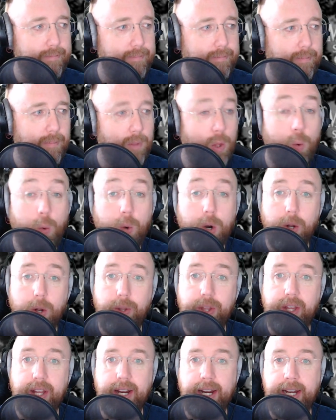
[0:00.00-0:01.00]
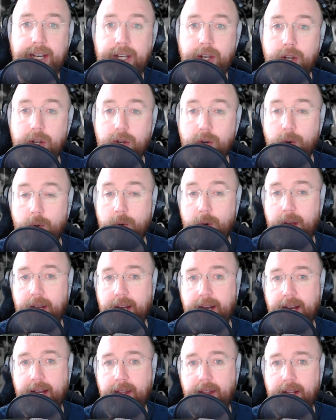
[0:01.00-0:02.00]
the world that I knew and
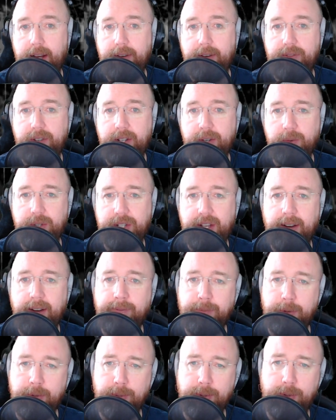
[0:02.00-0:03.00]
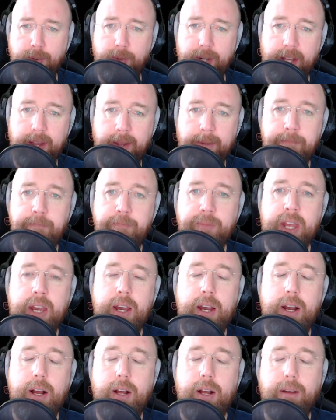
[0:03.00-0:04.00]
I loved and was comfortable with
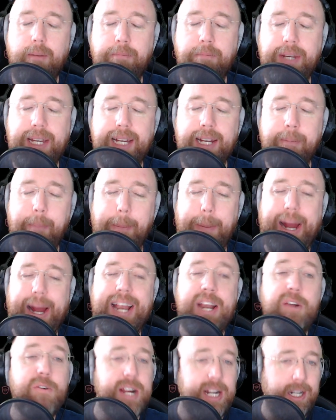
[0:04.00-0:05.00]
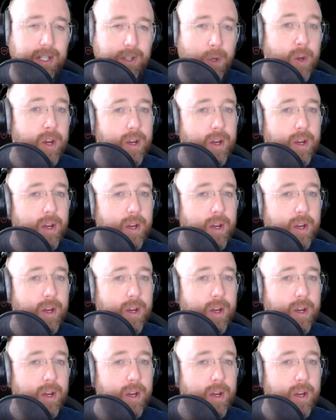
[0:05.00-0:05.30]
being a parent